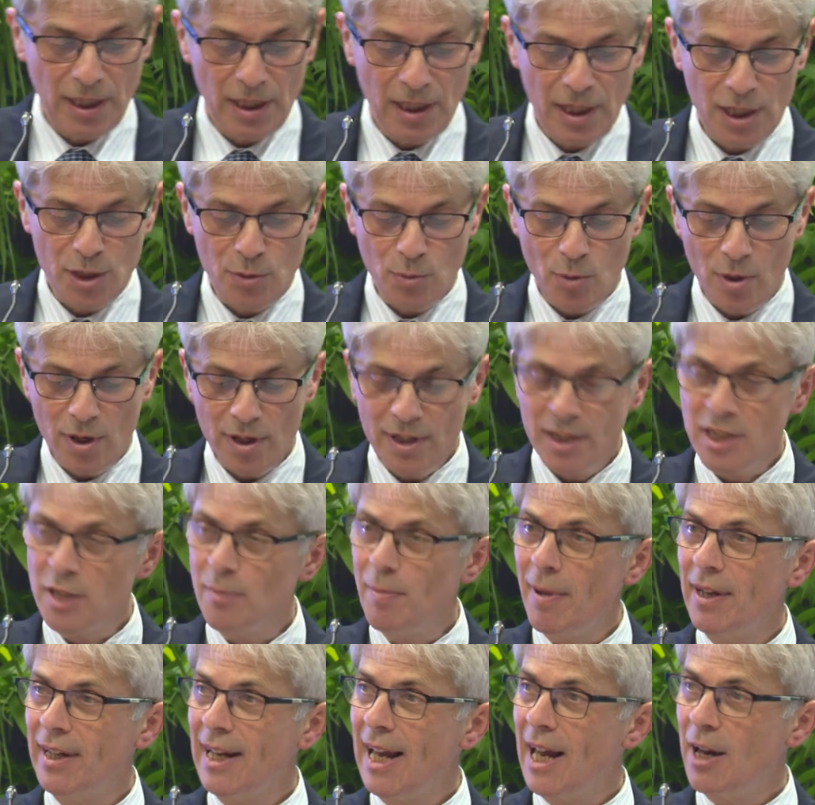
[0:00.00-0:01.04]
His work is
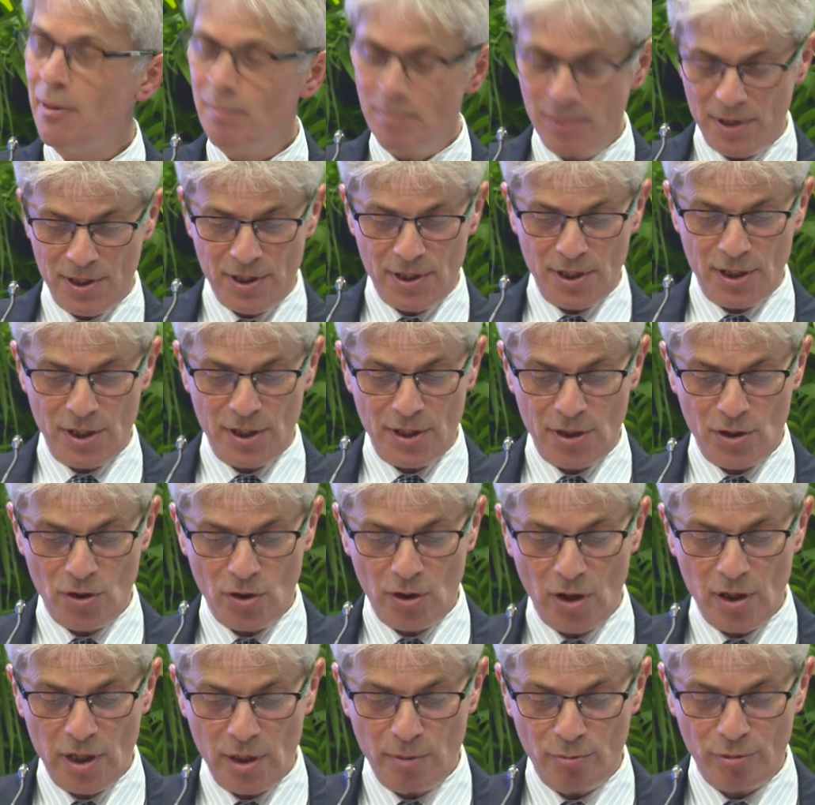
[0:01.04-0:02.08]
about how business not
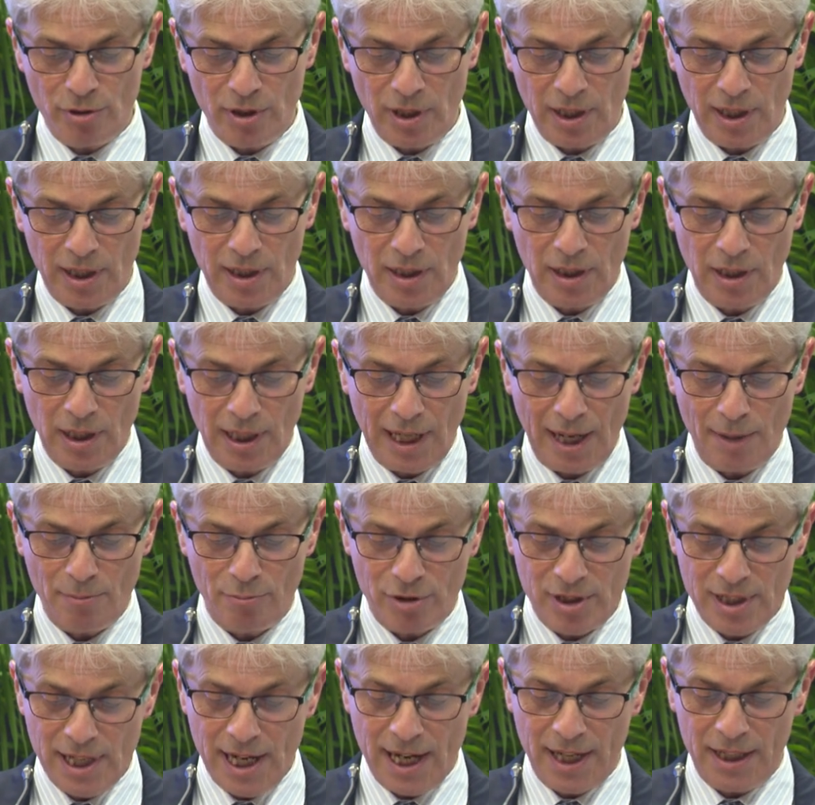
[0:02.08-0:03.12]
only can
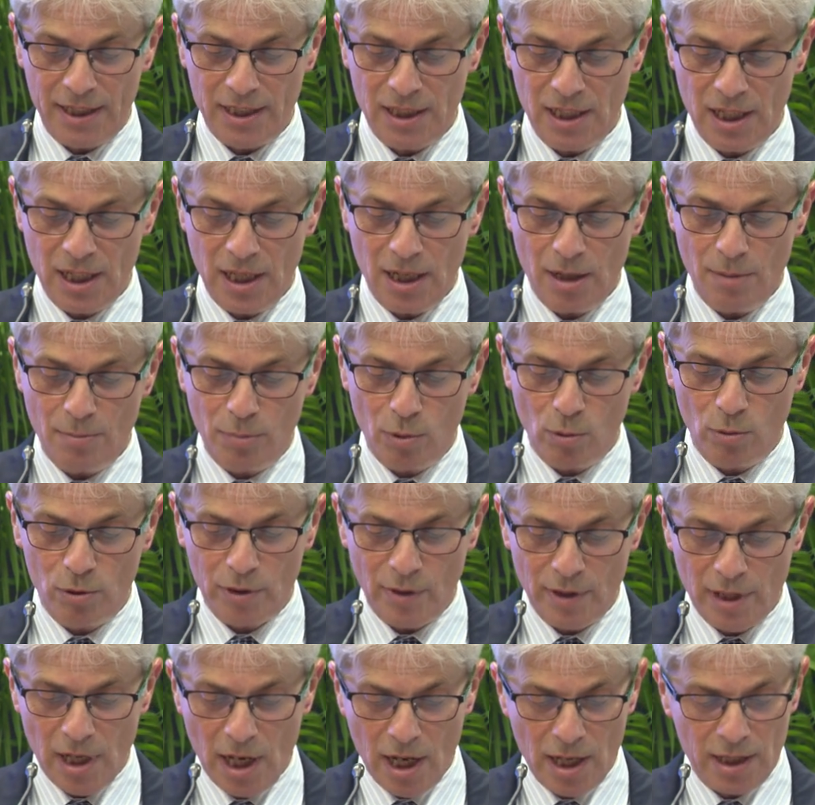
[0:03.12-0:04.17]
protect, but
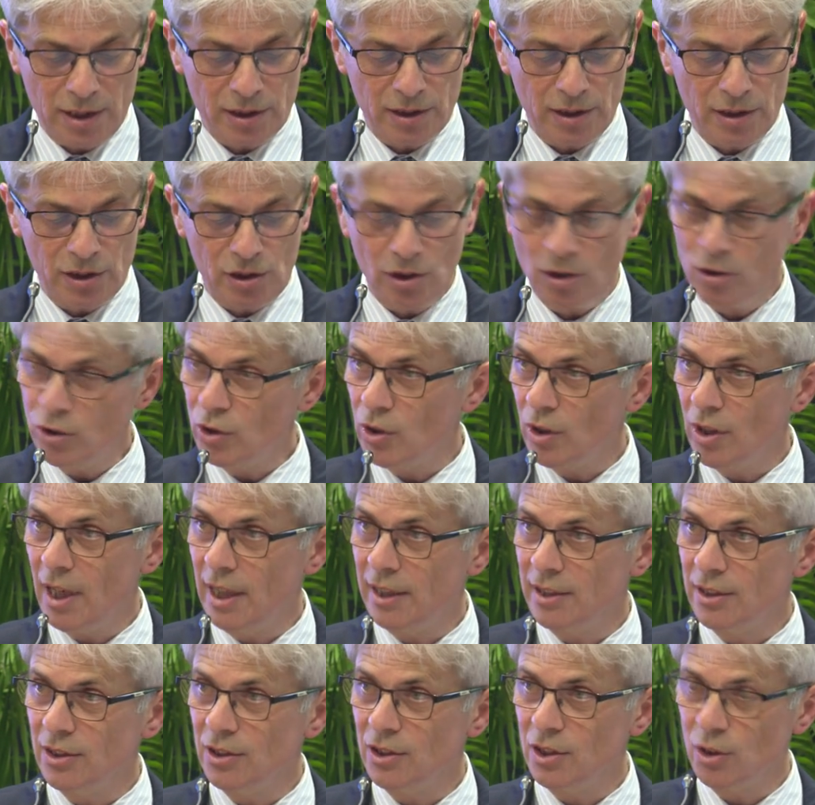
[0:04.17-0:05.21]
also enhance the social
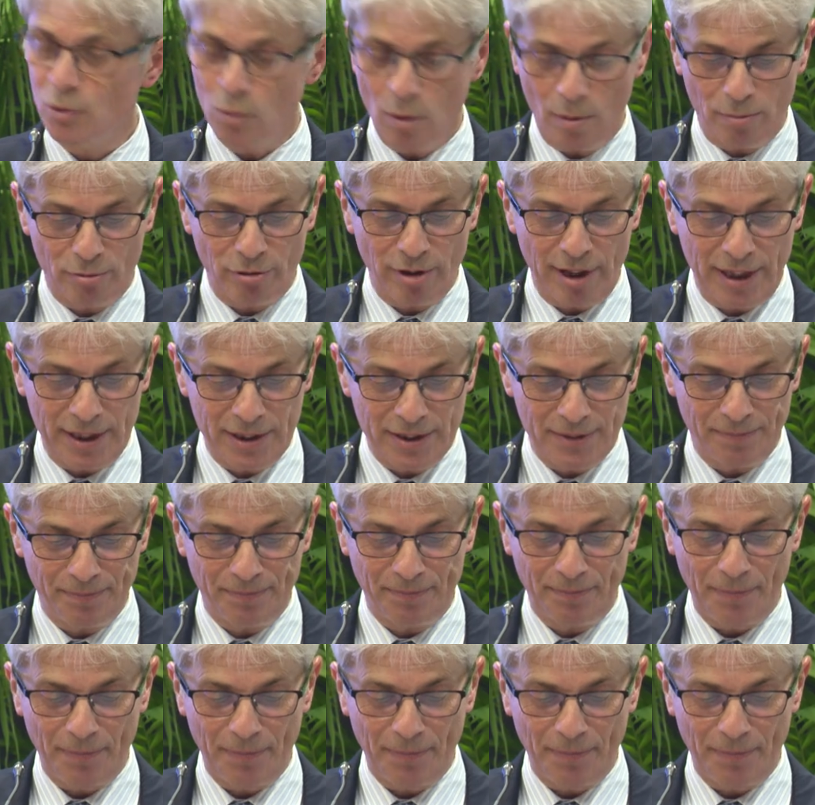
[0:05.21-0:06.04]
license to operate.